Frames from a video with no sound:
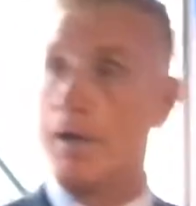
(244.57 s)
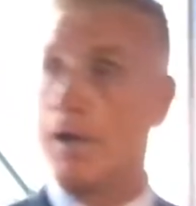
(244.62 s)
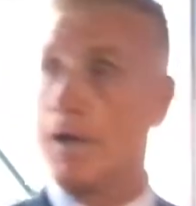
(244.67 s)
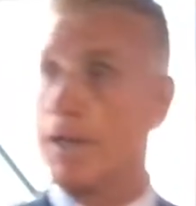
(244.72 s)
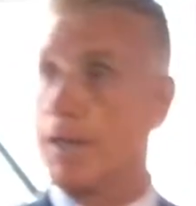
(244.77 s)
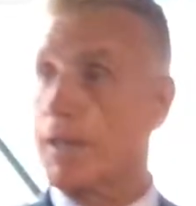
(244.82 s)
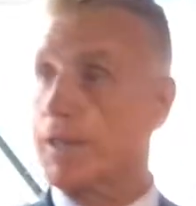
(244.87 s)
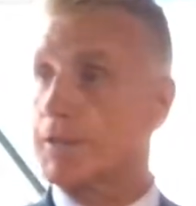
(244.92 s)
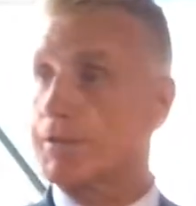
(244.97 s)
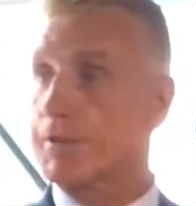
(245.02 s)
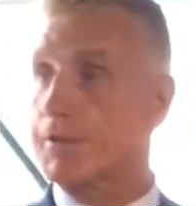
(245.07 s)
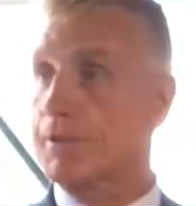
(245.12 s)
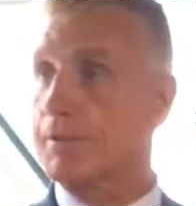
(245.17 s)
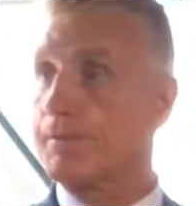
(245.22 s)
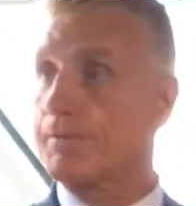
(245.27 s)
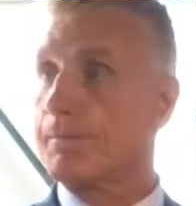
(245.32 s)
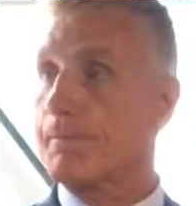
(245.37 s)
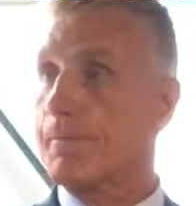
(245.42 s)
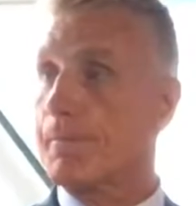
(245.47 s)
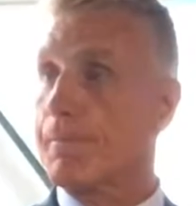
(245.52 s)
I'd like to
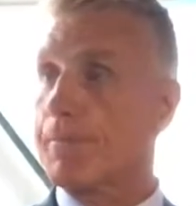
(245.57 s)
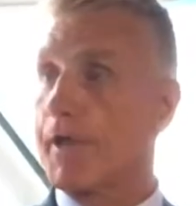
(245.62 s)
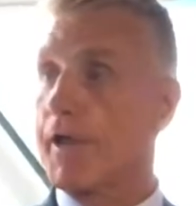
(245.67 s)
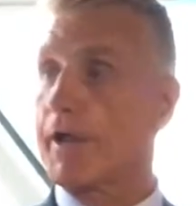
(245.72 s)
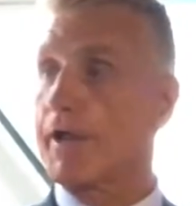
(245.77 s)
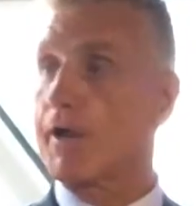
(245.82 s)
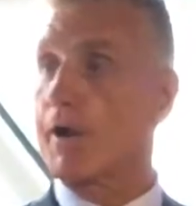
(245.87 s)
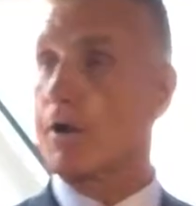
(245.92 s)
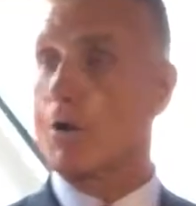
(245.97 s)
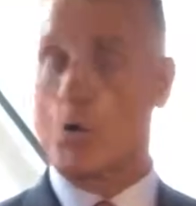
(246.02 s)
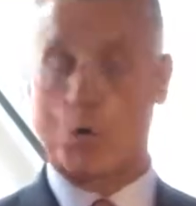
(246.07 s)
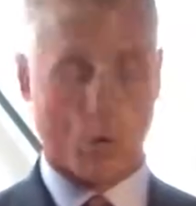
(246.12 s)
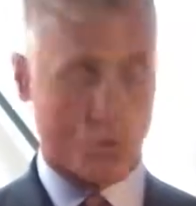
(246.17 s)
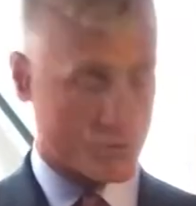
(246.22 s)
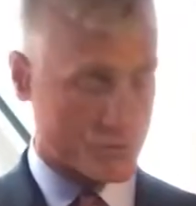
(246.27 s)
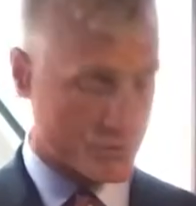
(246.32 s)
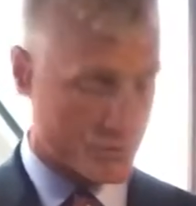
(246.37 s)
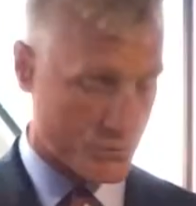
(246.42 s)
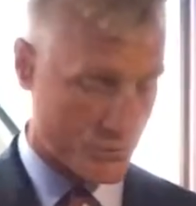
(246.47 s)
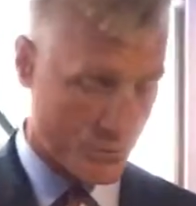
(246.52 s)
thank our
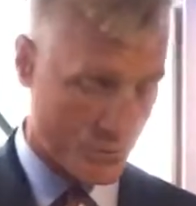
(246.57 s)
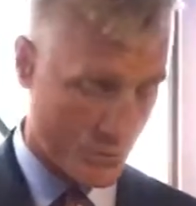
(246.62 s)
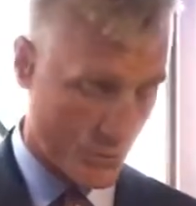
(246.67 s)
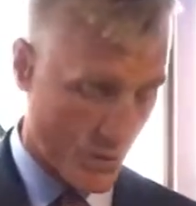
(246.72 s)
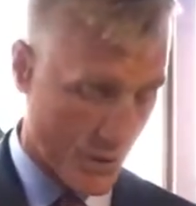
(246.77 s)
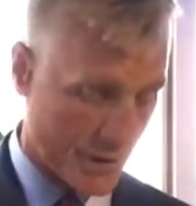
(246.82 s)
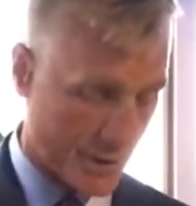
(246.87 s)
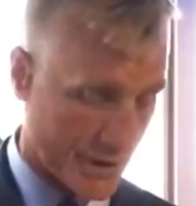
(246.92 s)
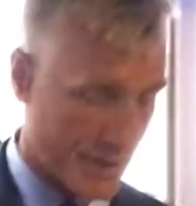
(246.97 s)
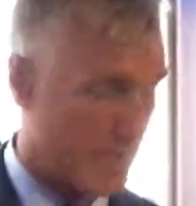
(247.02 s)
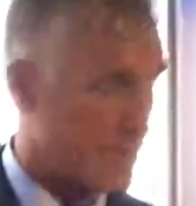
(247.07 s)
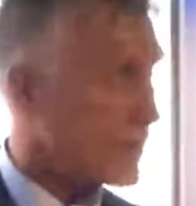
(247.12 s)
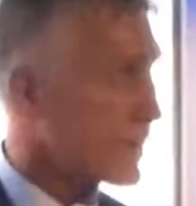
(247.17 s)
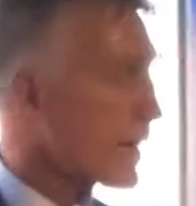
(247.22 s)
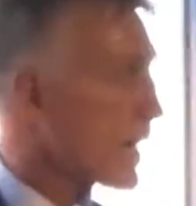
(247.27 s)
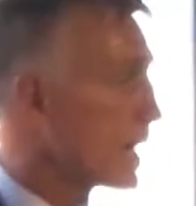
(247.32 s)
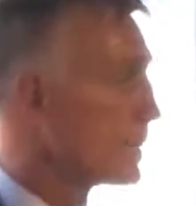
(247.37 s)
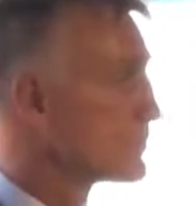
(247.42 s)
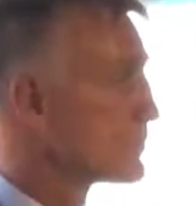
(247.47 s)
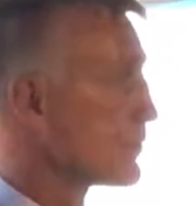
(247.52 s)
host, One
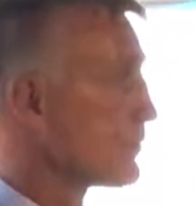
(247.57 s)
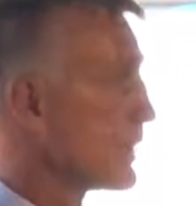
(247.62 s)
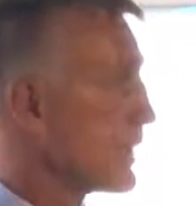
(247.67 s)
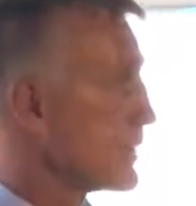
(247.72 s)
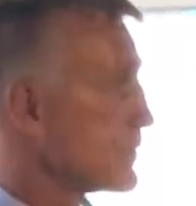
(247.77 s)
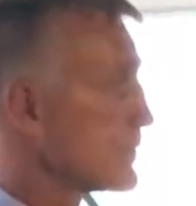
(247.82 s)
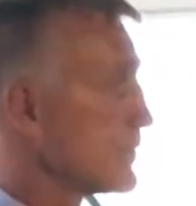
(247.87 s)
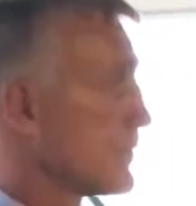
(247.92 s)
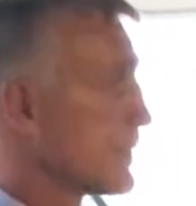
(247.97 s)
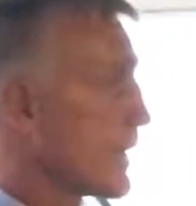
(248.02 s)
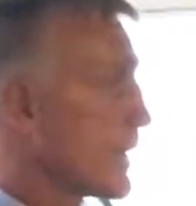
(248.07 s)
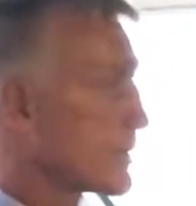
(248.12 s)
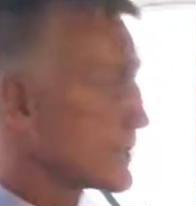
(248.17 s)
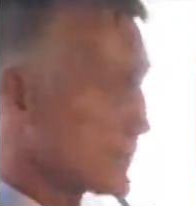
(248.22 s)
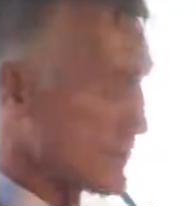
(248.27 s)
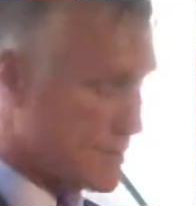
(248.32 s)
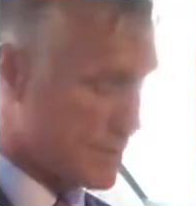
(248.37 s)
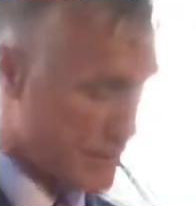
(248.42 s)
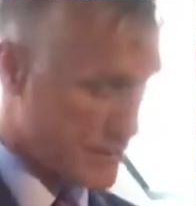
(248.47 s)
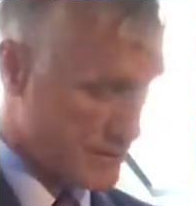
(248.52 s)
Liberty Observation
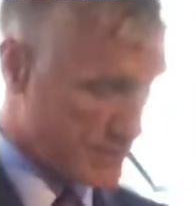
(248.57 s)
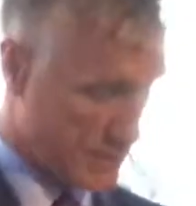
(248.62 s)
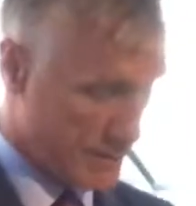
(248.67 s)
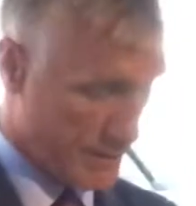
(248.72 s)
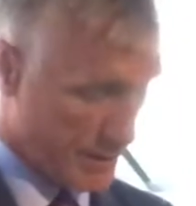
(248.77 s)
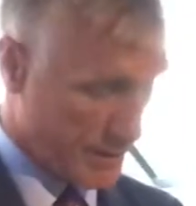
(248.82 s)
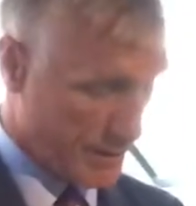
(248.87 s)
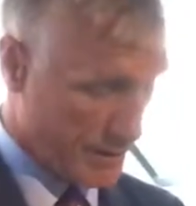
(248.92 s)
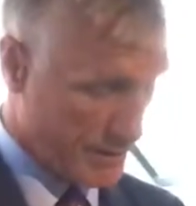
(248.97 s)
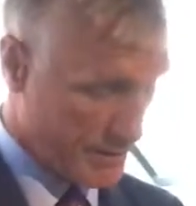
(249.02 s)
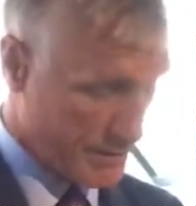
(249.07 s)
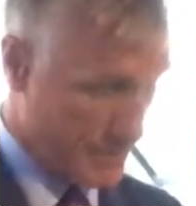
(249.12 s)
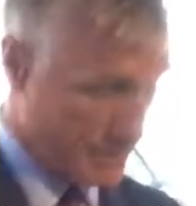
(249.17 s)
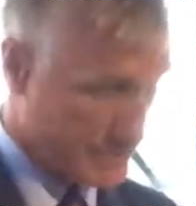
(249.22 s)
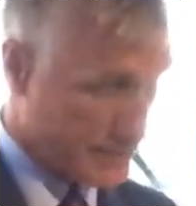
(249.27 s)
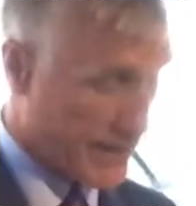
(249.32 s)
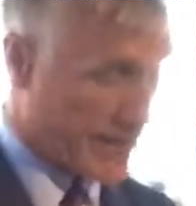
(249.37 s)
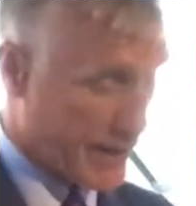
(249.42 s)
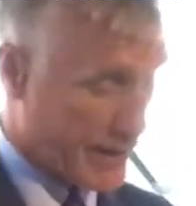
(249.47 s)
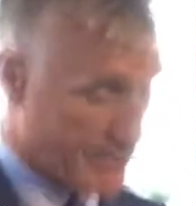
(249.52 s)
Desk, uh,
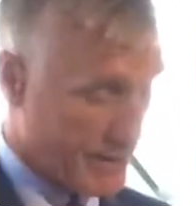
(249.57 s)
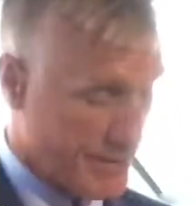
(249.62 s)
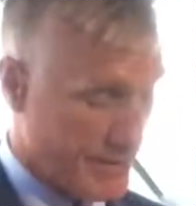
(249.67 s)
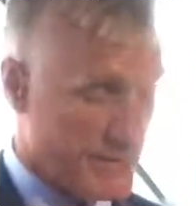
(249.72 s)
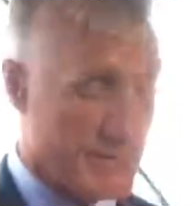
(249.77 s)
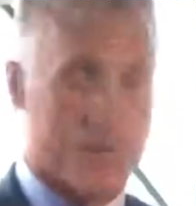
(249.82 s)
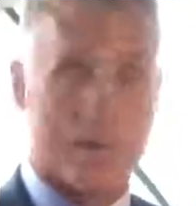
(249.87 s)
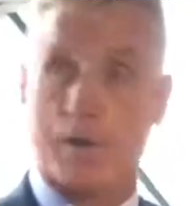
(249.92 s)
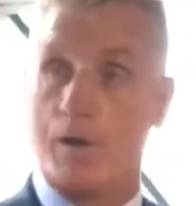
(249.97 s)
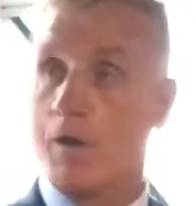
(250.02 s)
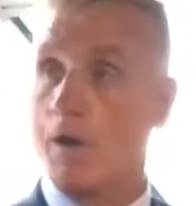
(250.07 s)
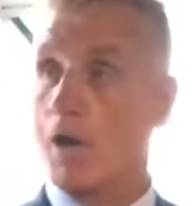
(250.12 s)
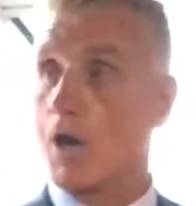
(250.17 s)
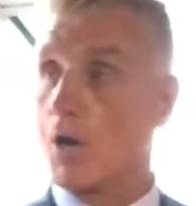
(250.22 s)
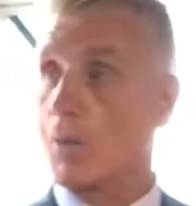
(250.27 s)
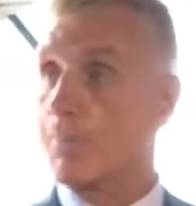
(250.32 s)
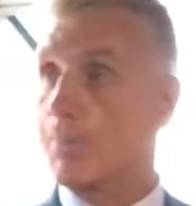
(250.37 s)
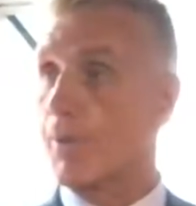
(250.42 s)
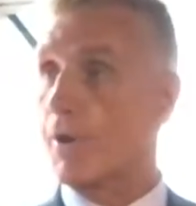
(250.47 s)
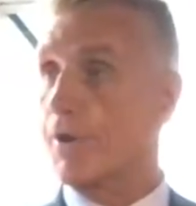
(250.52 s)
deck,
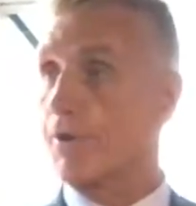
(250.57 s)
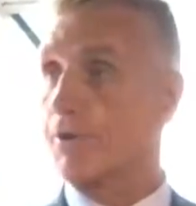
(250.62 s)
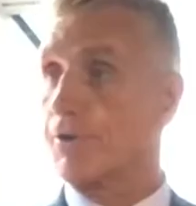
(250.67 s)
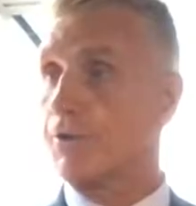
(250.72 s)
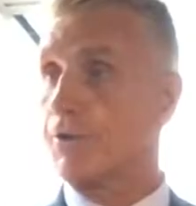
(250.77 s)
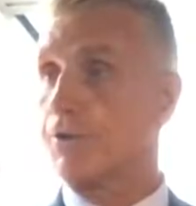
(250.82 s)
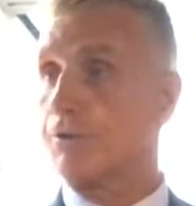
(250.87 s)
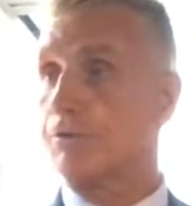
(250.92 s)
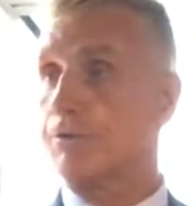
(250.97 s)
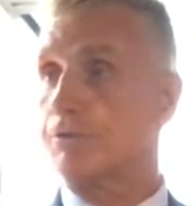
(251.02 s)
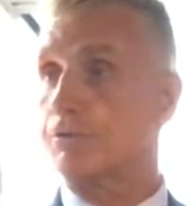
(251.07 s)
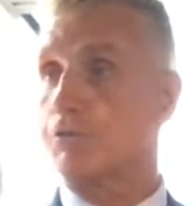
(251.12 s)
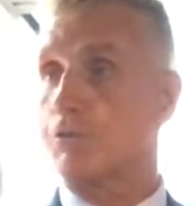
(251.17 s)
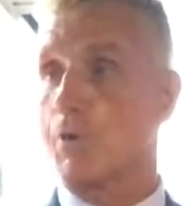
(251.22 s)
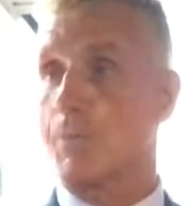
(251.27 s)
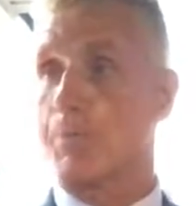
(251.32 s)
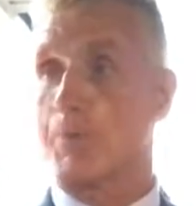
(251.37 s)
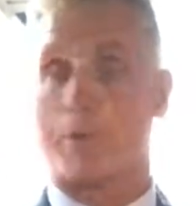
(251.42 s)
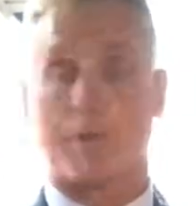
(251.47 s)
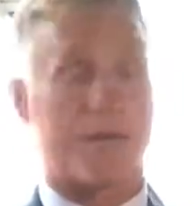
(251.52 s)
our partner,
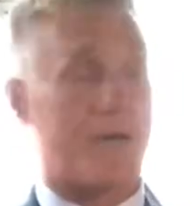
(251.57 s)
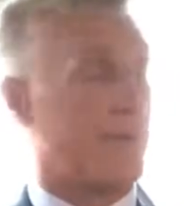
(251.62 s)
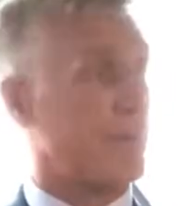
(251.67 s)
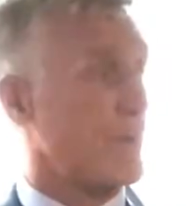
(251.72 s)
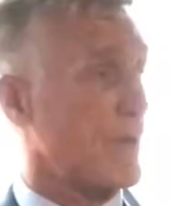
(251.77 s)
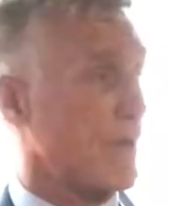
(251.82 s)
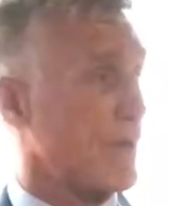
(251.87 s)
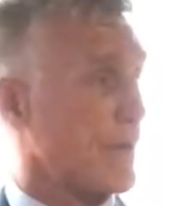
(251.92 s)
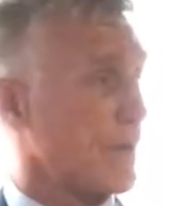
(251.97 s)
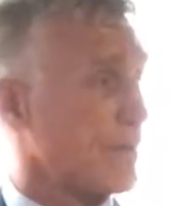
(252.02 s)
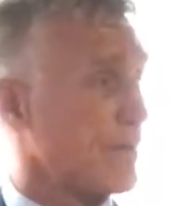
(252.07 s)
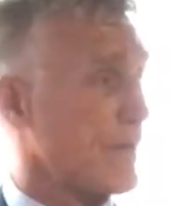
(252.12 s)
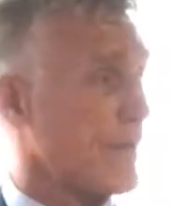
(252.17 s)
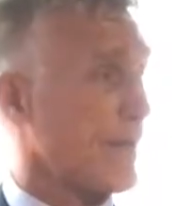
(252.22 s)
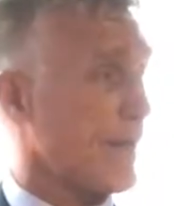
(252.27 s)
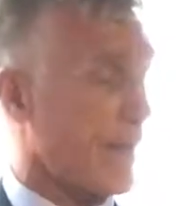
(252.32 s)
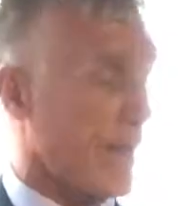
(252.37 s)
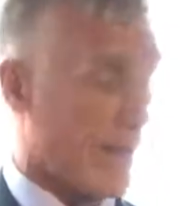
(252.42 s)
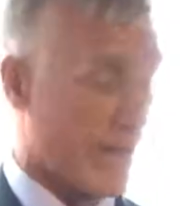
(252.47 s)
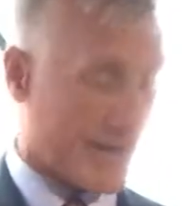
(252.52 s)
AAA Middle,
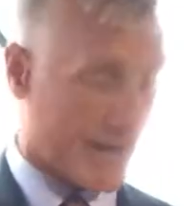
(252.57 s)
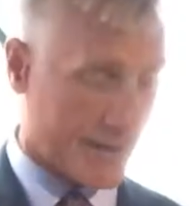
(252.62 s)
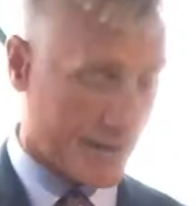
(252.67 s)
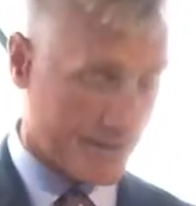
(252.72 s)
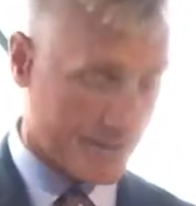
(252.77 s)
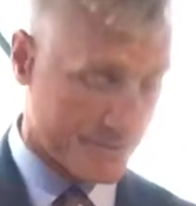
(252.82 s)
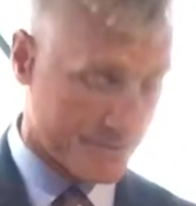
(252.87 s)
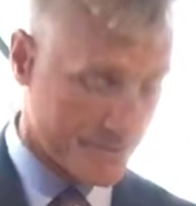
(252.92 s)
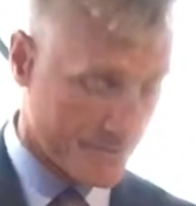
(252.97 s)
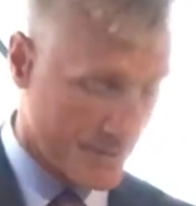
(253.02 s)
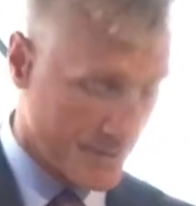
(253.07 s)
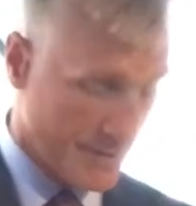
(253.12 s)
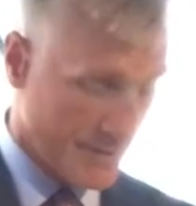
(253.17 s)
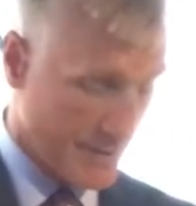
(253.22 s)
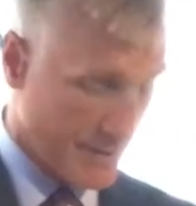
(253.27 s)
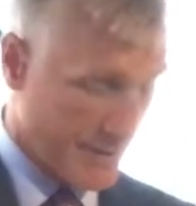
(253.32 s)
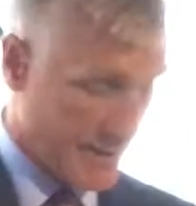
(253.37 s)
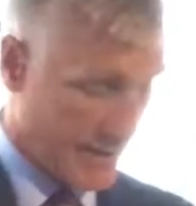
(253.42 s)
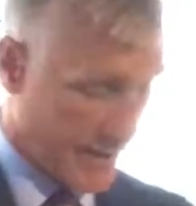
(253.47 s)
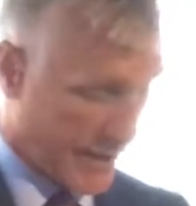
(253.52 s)
Mid-Atlantic,
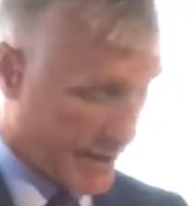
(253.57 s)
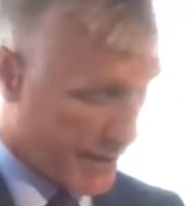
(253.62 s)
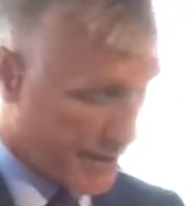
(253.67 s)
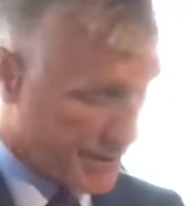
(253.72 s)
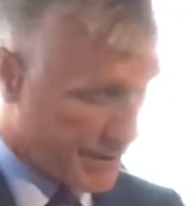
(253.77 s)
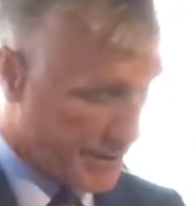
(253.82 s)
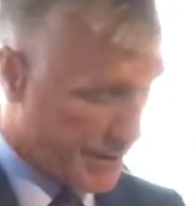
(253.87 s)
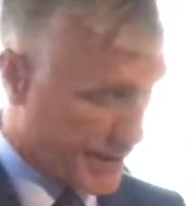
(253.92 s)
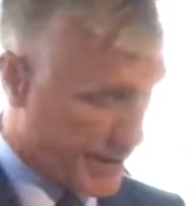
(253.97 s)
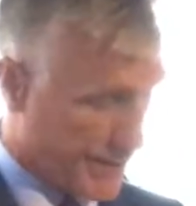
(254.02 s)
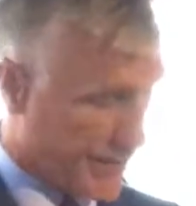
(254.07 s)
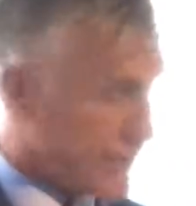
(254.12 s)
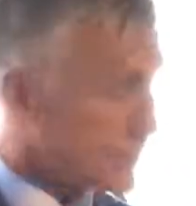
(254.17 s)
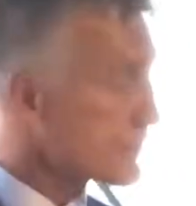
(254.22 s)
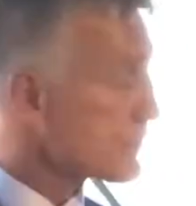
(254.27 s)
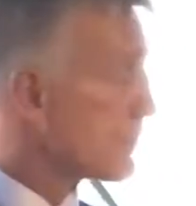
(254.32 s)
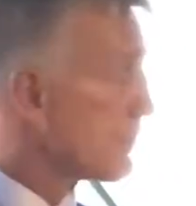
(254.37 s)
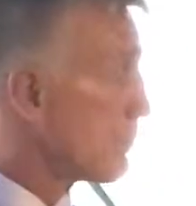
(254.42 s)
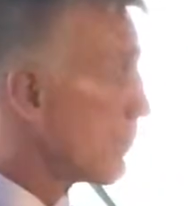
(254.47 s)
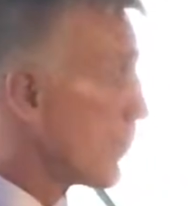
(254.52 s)
and, and
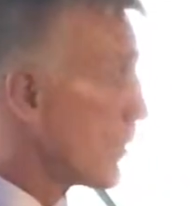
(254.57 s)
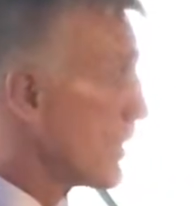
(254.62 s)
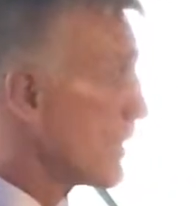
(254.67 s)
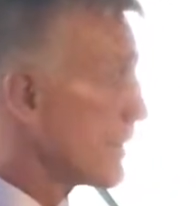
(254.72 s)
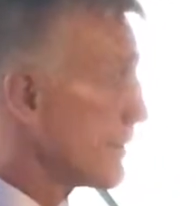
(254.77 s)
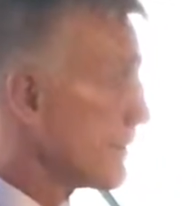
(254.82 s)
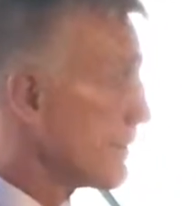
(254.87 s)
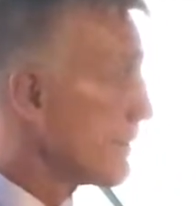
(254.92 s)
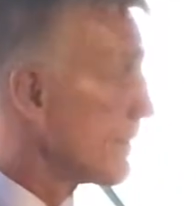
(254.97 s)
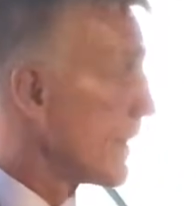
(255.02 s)
their support.